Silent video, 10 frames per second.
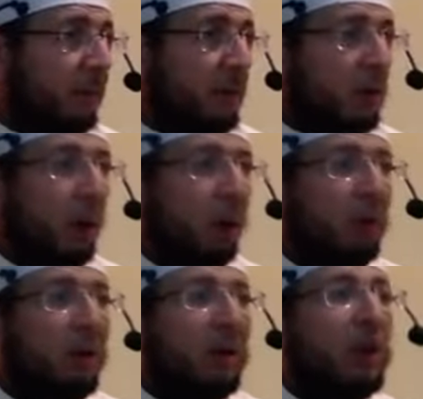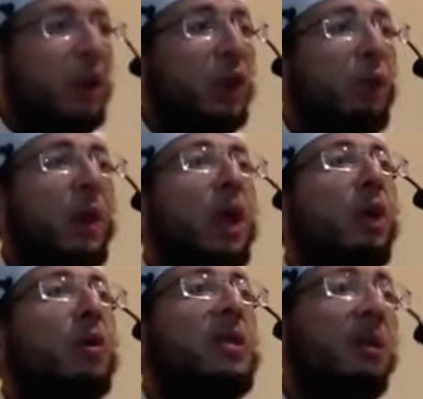So you will
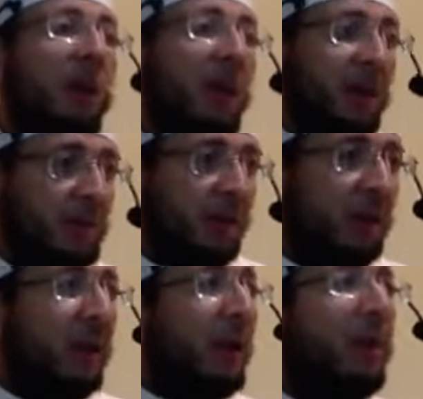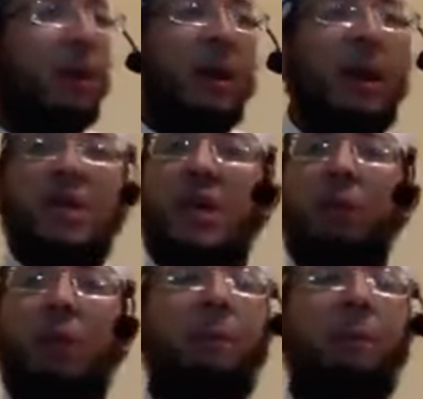lose your religion. The religion will